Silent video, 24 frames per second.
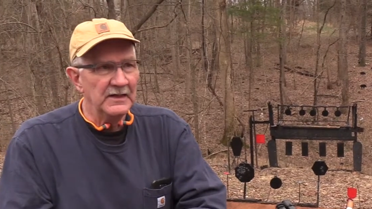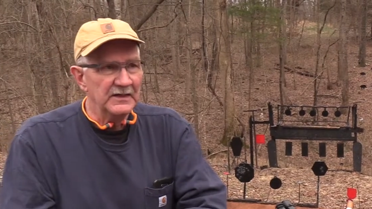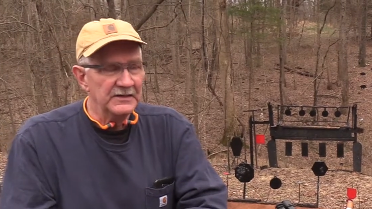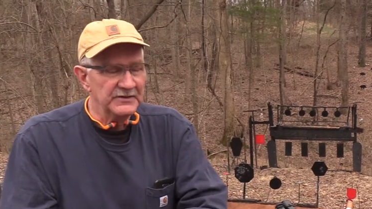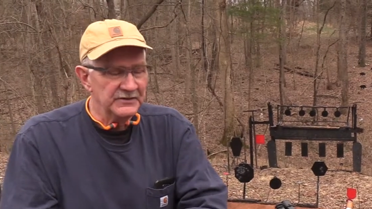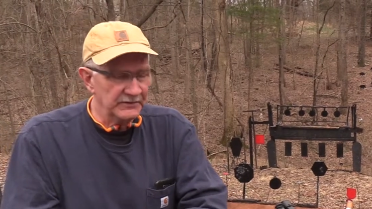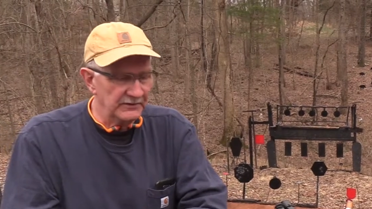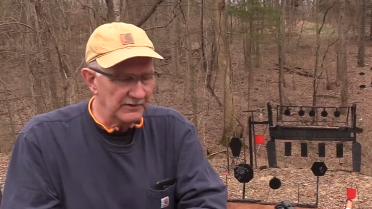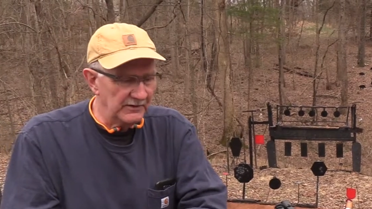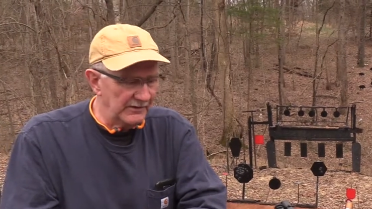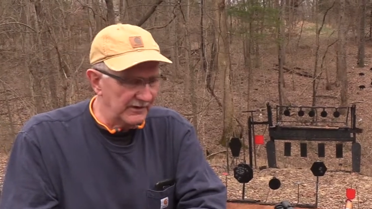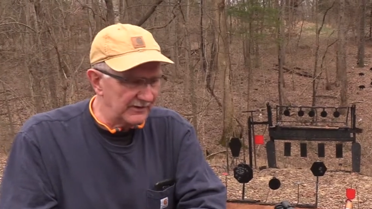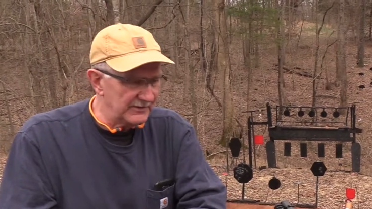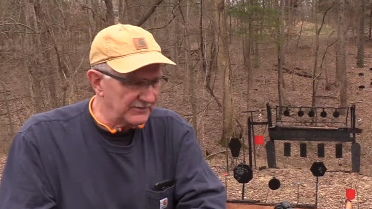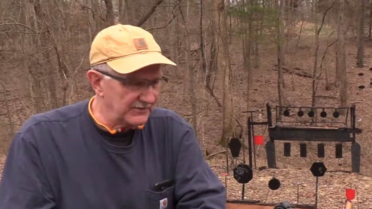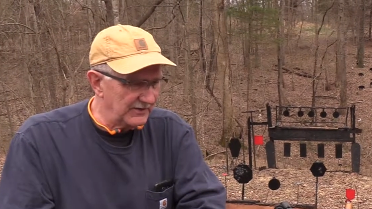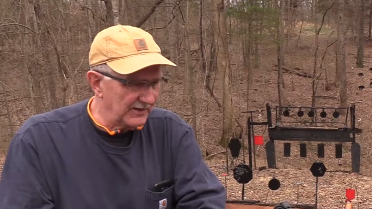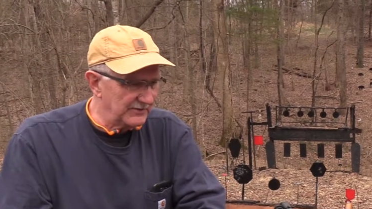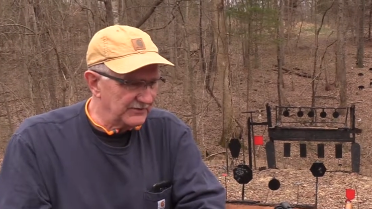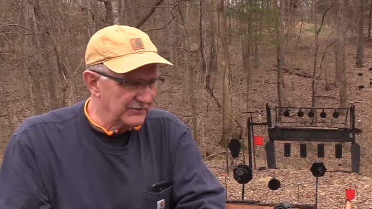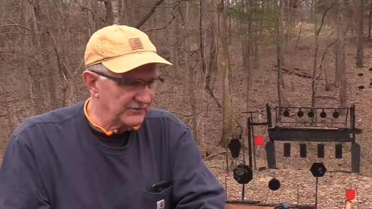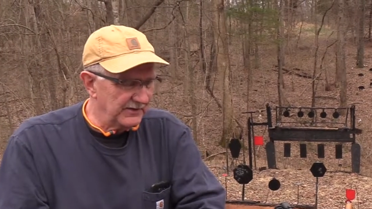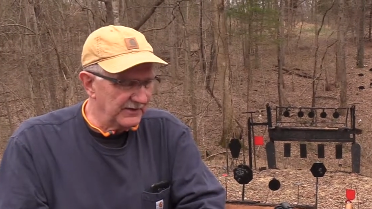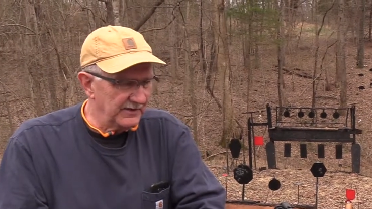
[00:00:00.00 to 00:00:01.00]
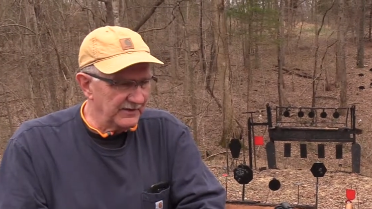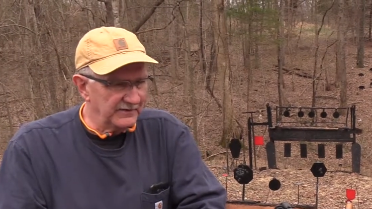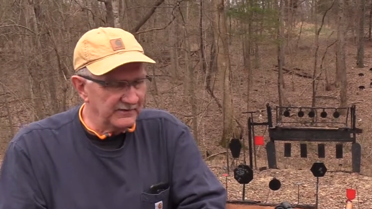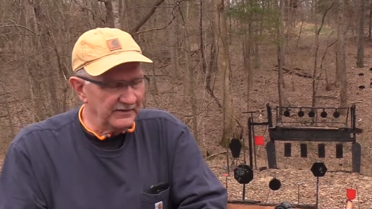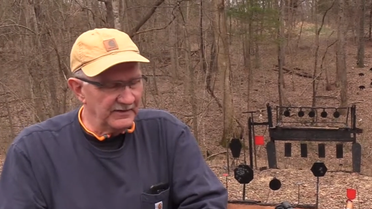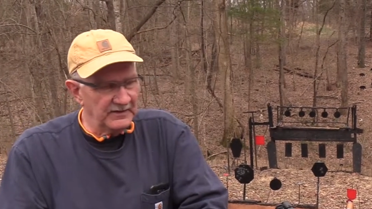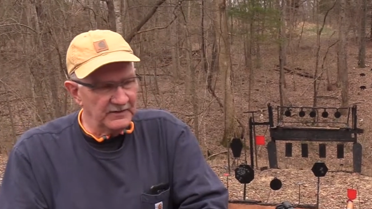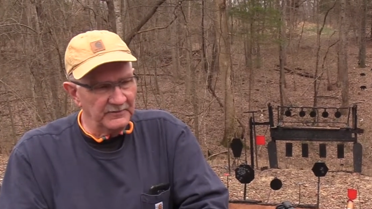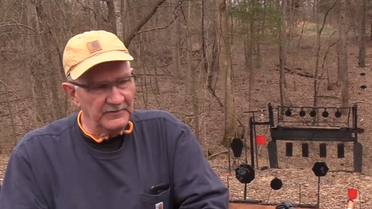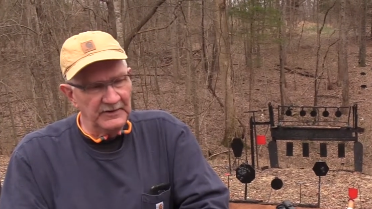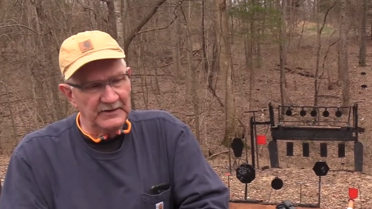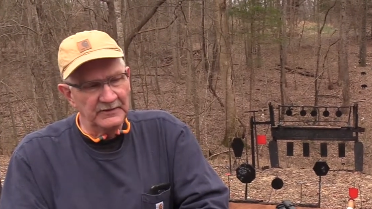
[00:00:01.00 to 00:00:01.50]
So I try to
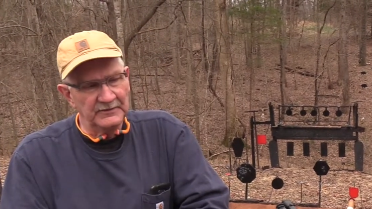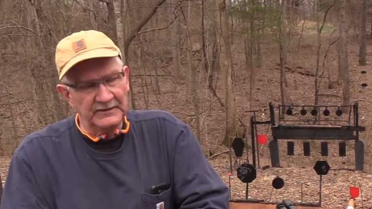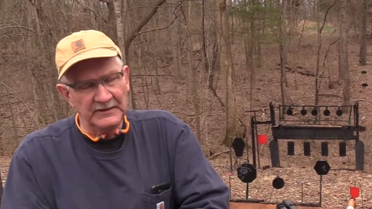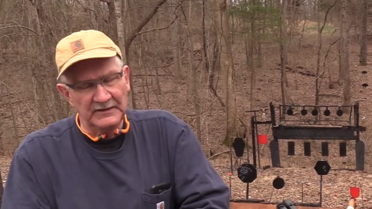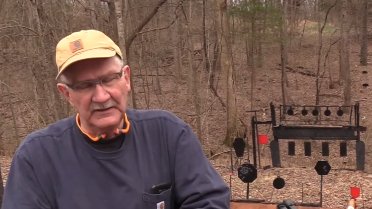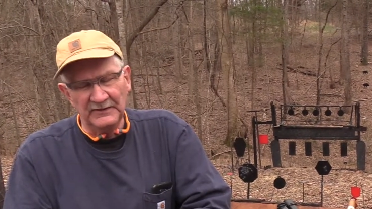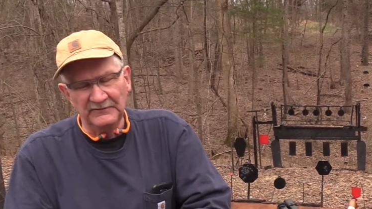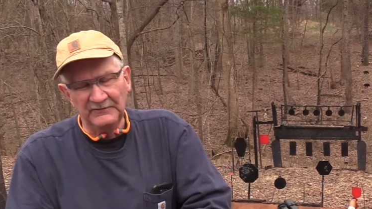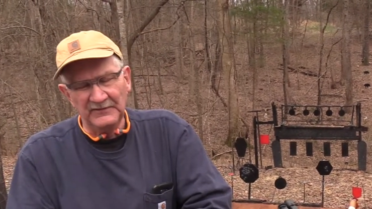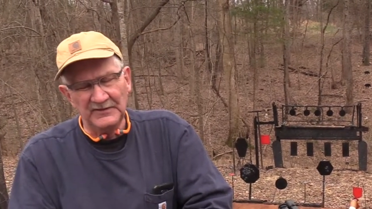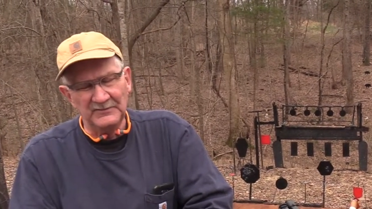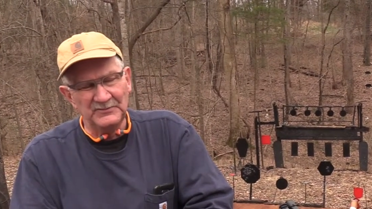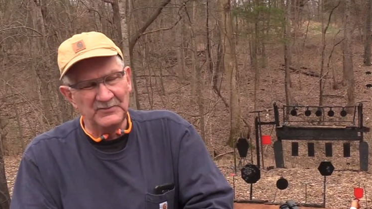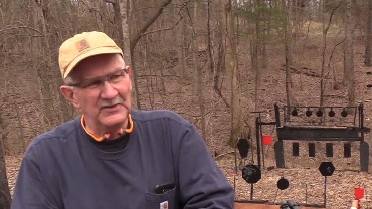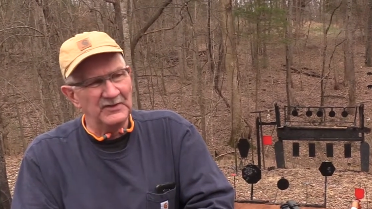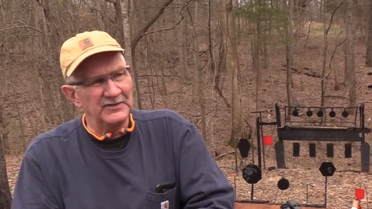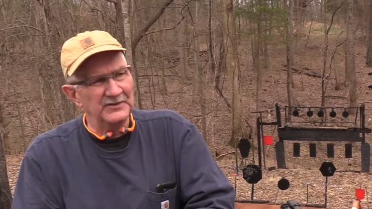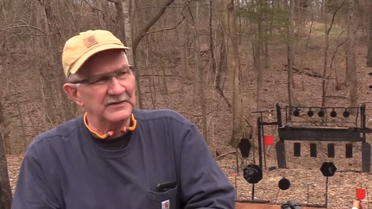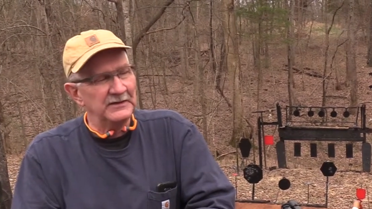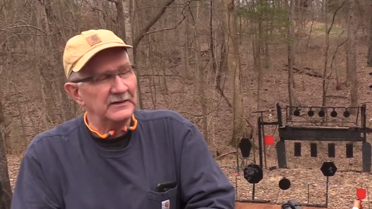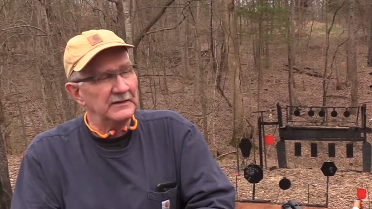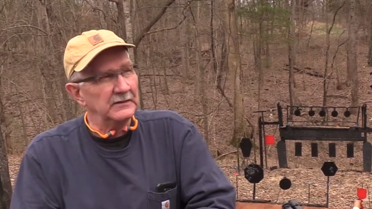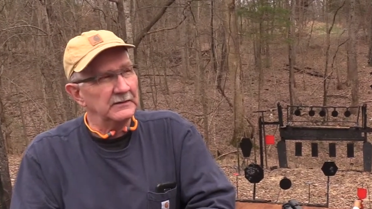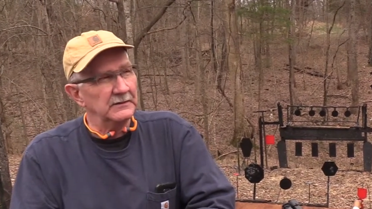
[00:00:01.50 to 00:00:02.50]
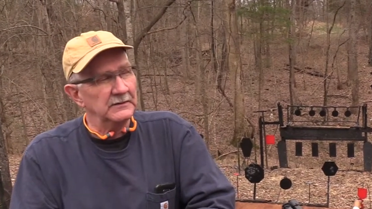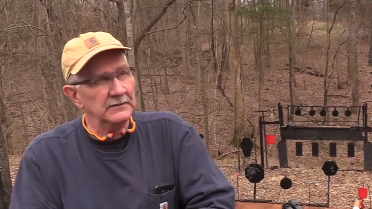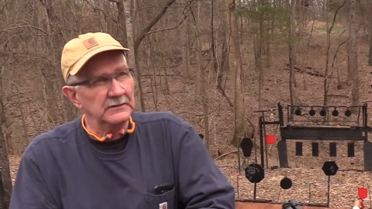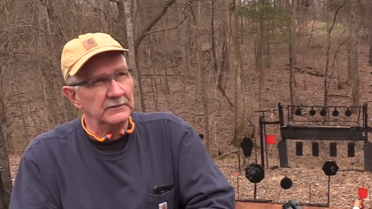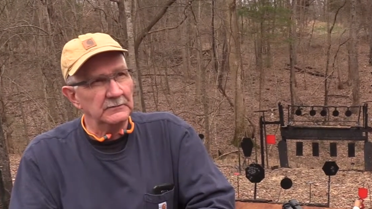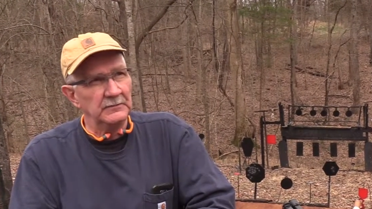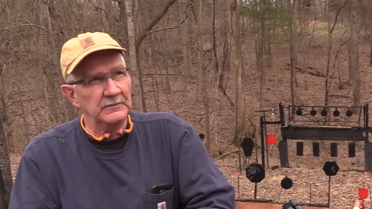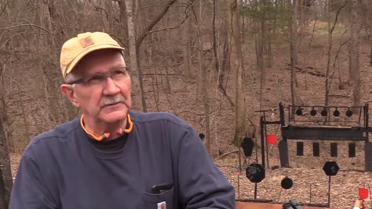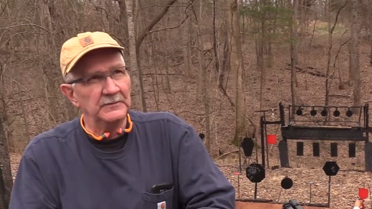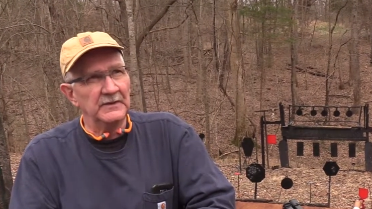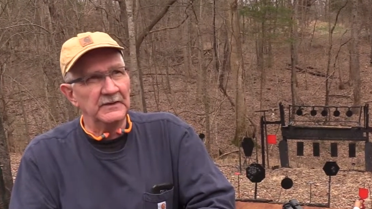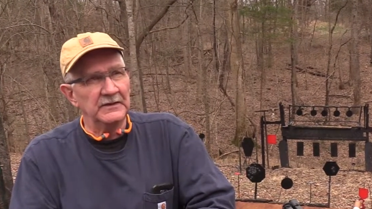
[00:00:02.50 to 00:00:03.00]
think about, okay, now if I bought that
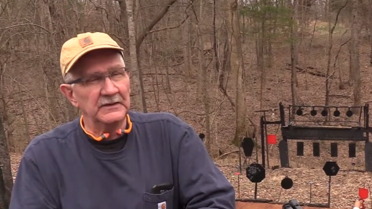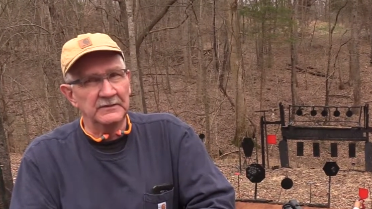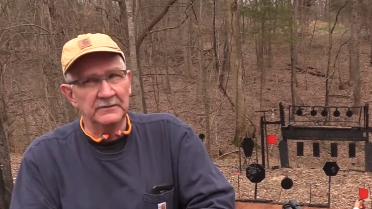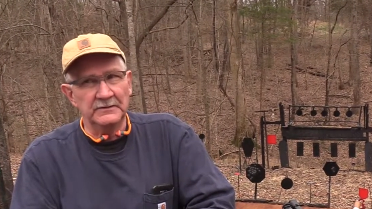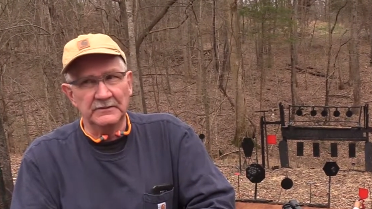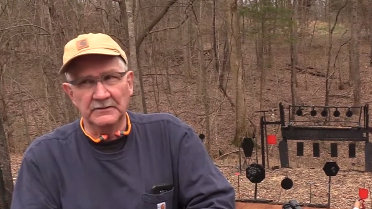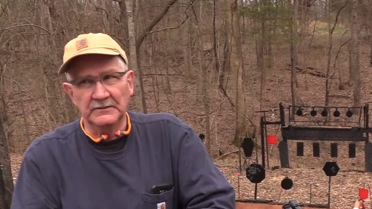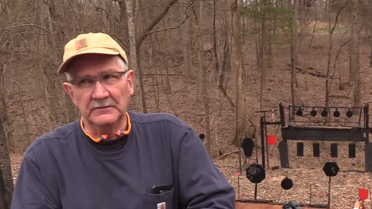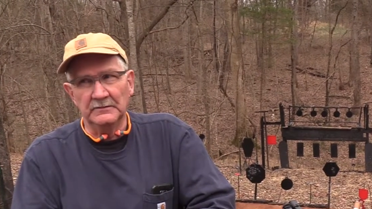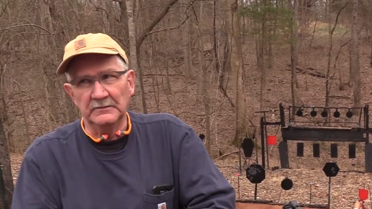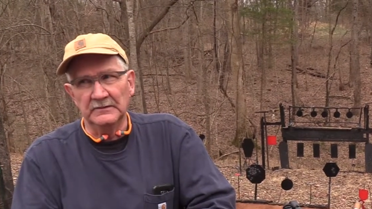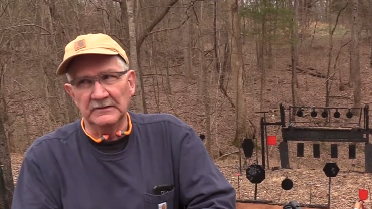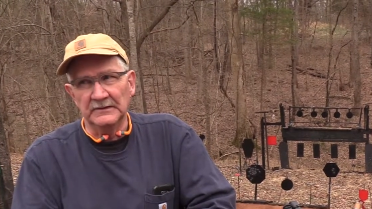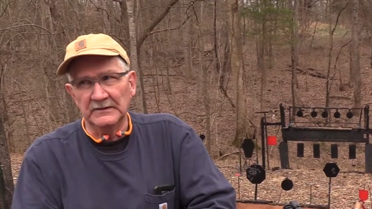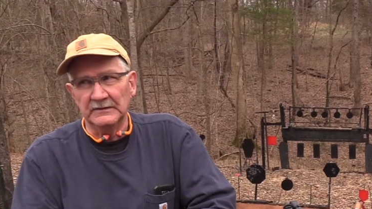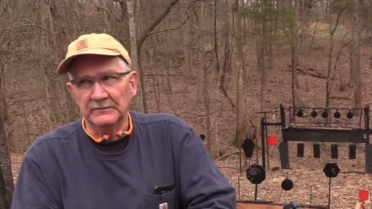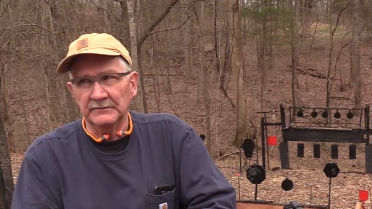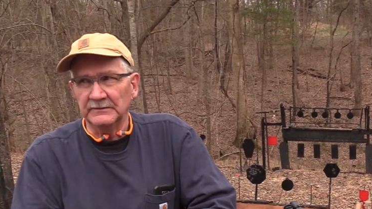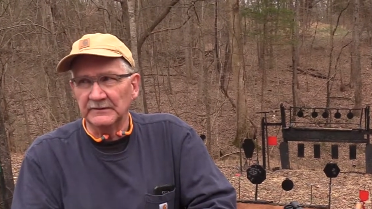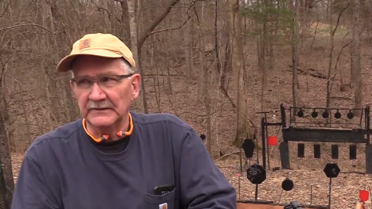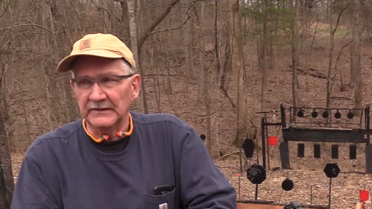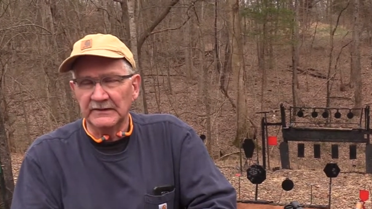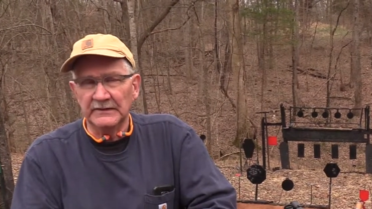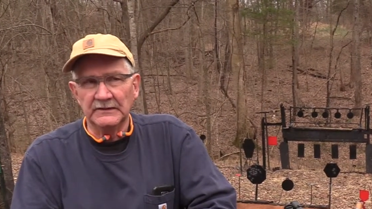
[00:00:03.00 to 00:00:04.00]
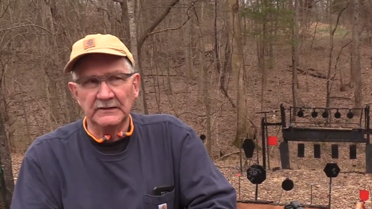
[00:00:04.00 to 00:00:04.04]
gun, what am I going to do with it? I would take